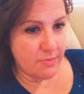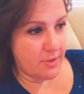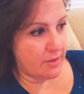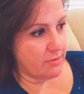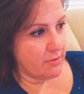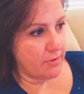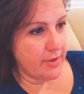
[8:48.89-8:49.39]
I'm
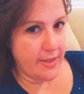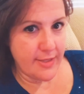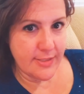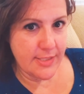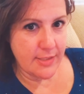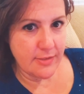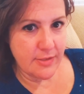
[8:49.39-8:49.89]
like, okay,
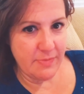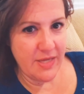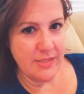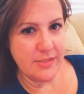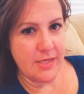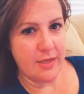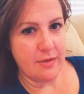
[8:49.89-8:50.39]
that sounds
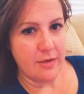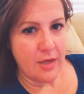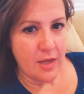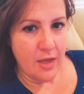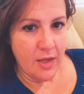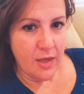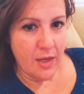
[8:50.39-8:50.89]
amazing.
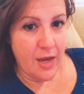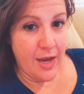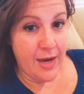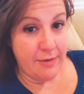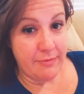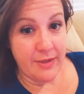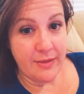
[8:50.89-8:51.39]

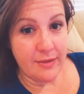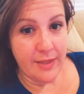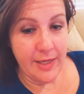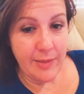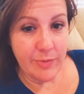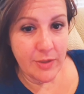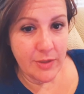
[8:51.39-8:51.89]
I read the
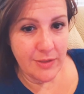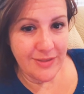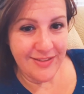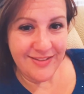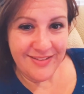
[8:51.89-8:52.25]
label.